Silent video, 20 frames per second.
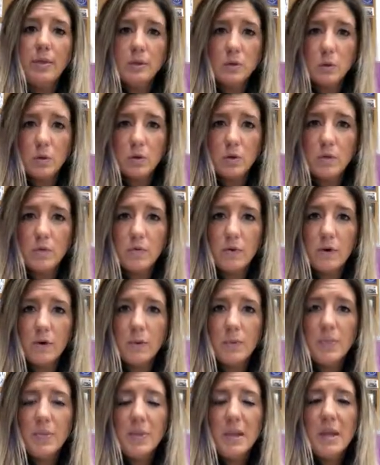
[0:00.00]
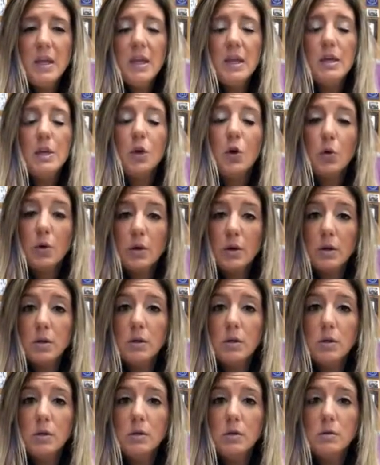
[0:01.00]
this work of art
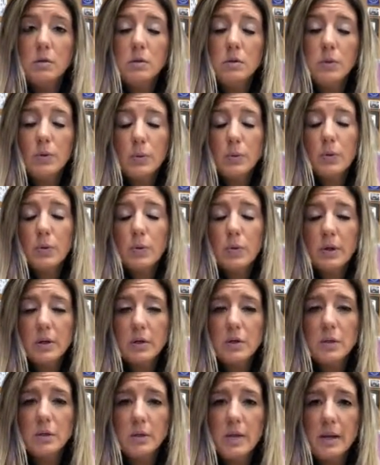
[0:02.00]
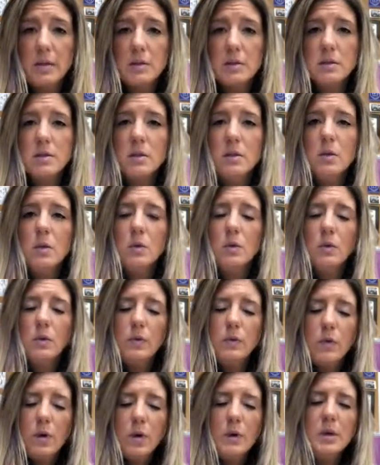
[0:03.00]
through a critical lens.
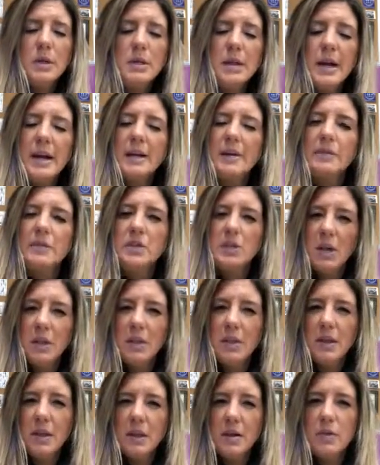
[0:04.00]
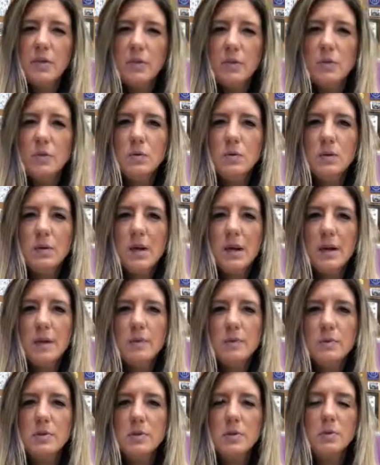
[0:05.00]
We've already kind of done that a few
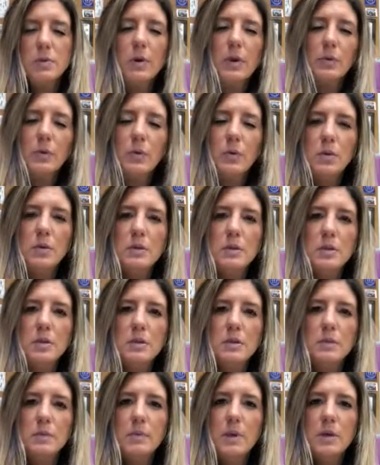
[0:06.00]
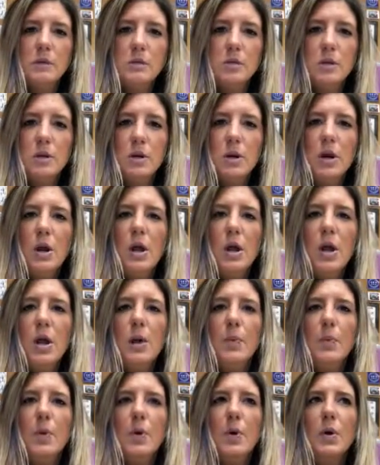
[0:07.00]
times throughout the course of this semester,
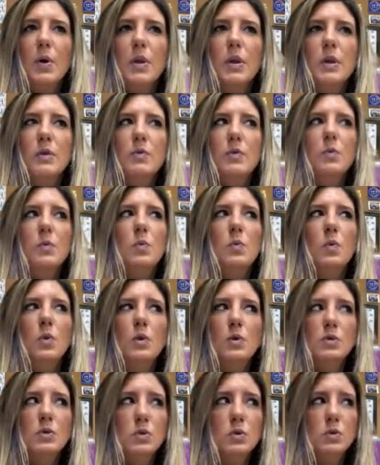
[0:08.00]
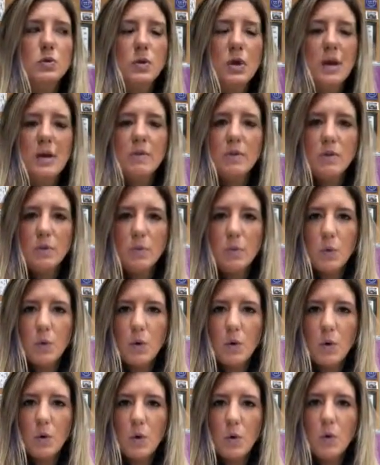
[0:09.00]
but even more so driving the
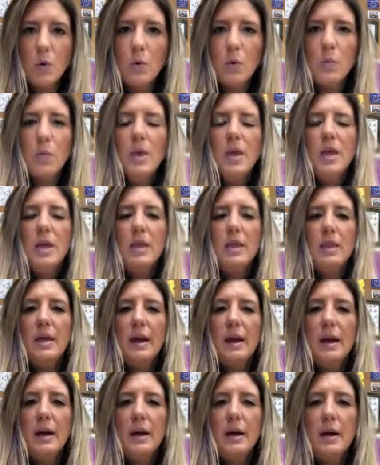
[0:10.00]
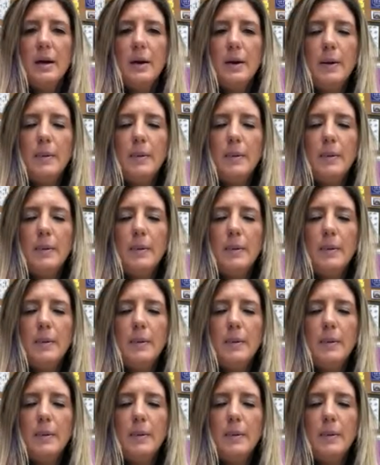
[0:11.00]
point home that